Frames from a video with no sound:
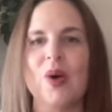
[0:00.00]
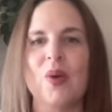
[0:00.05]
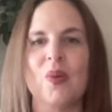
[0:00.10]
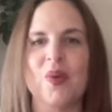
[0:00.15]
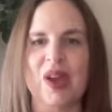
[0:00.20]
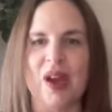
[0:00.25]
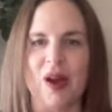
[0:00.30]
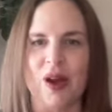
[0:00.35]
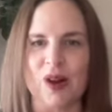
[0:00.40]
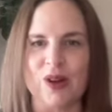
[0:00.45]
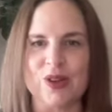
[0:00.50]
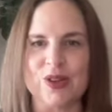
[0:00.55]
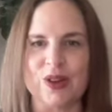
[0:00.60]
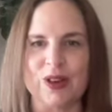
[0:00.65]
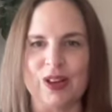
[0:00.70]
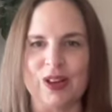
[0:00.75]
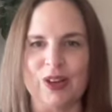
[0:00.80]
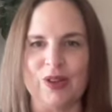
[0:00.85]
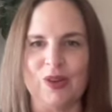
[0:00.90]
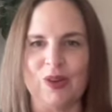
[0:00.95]
We are
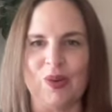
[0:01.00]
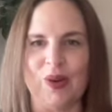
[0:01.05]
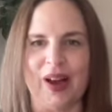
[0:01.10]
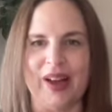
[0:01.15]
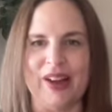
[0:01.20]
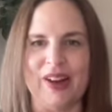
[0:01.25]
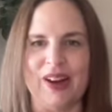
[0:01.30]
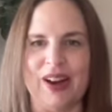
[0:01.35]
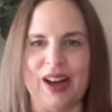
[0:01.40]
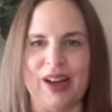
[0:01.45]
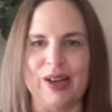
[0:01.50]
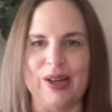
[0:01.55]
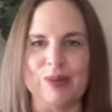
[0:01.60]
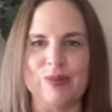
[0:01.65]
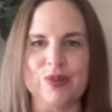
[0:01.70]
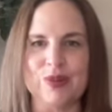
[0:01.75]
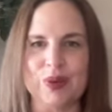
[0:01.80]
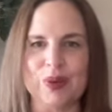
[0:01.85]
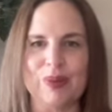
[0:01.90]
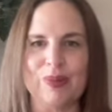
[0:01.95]
starting to acquire
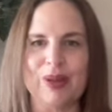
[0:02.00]
items for the